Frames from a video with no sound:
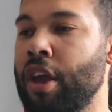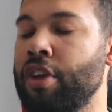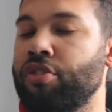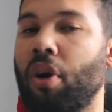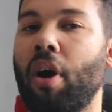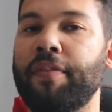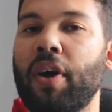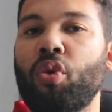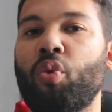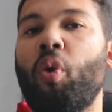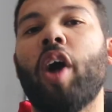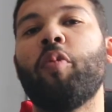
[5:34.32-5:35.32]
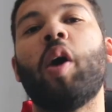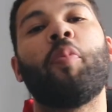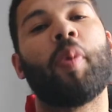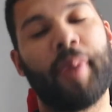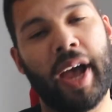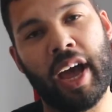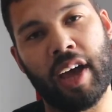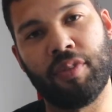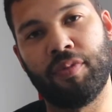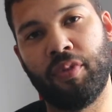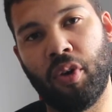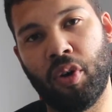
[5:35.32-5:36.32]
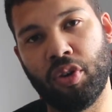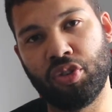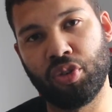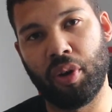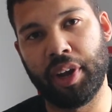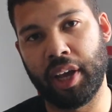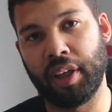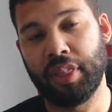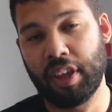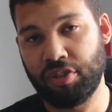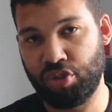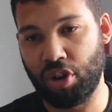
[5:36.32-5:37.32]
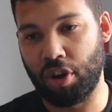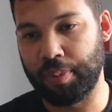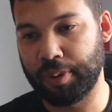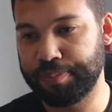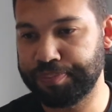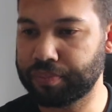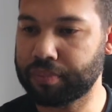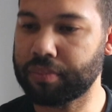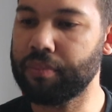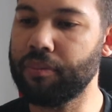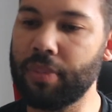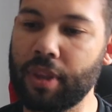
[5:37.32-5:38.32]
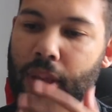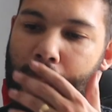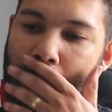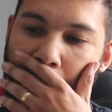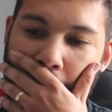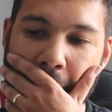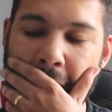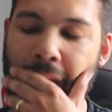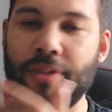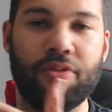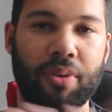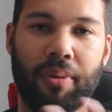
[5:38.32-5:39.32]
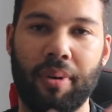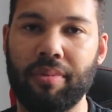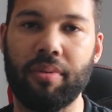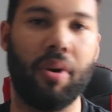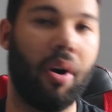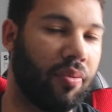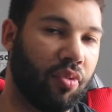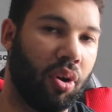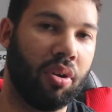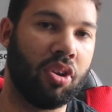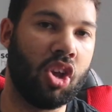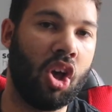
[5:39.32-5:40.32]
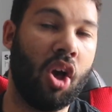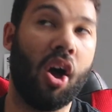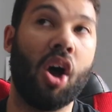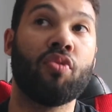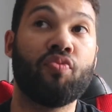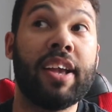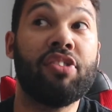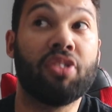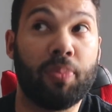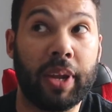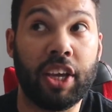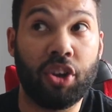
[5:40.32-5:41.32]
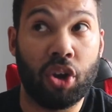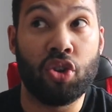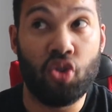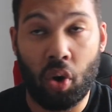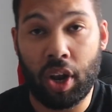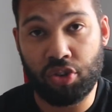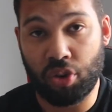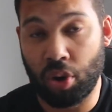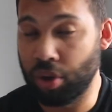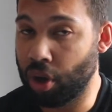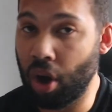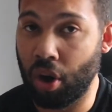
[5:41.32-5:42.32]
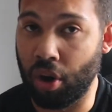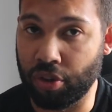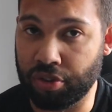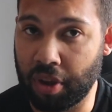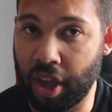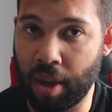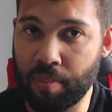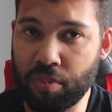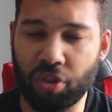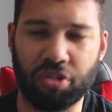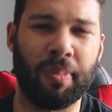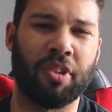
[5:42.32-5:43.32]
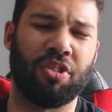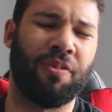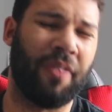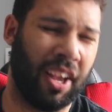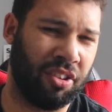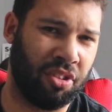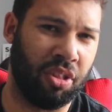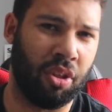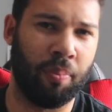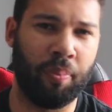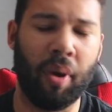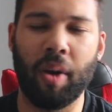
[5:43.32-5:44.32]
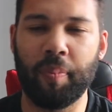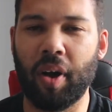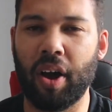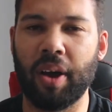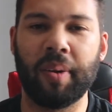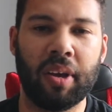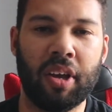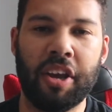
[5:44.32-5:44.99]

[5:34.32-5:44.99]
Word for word: So I felt quite well prepared for joining this job. Um, and I've got a reasonably good knowledge on cars. Uh, not so much fixing them, but but